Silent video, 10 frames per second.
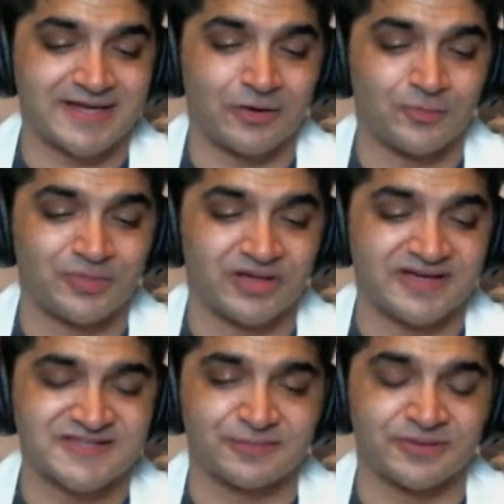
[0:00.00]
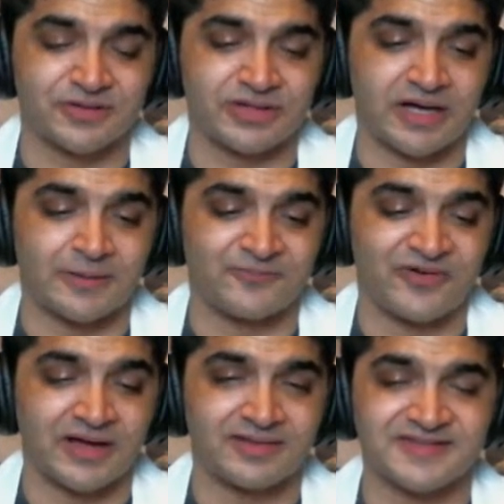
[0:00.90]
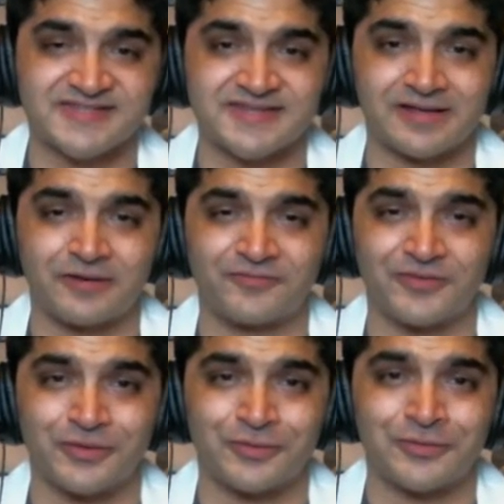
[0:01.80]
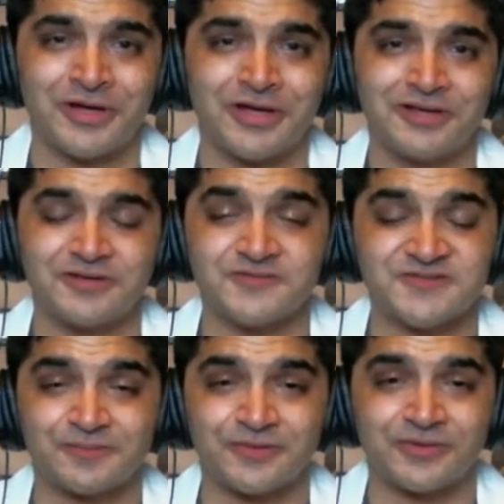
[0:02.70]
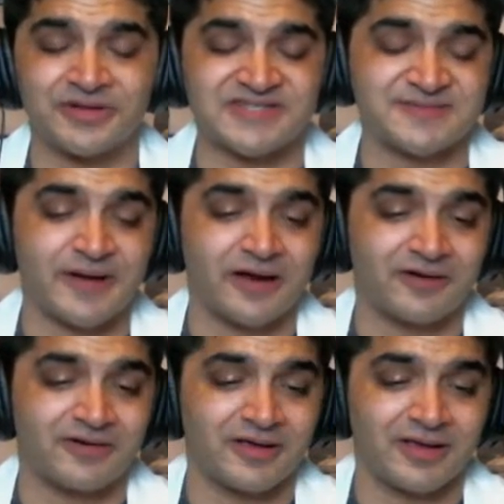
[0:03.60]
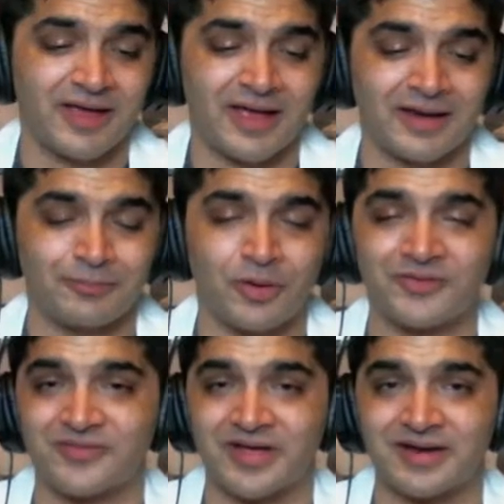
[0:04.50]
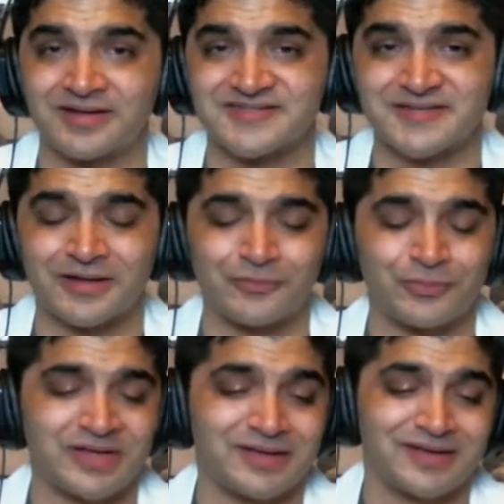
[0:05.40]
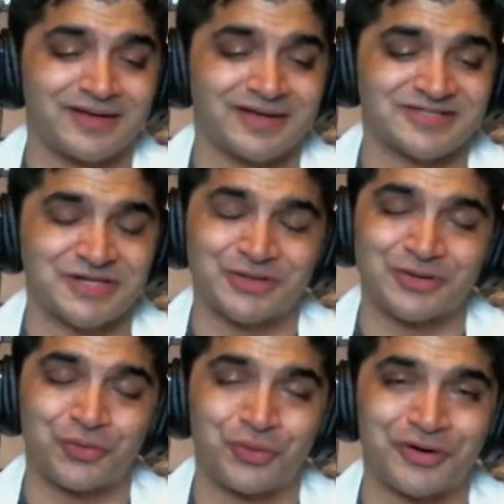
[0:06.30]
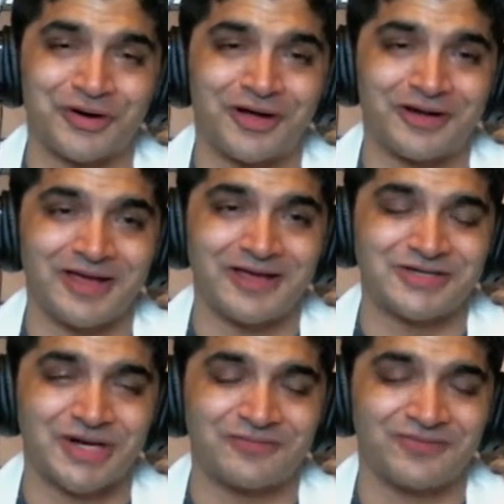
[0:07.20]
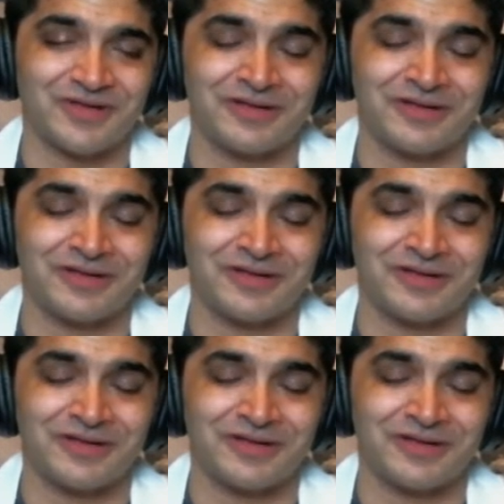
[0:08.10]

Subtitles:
I hope you guys will find this interview useful, inspiring, and motivating, so that we can turn the corner on HIV.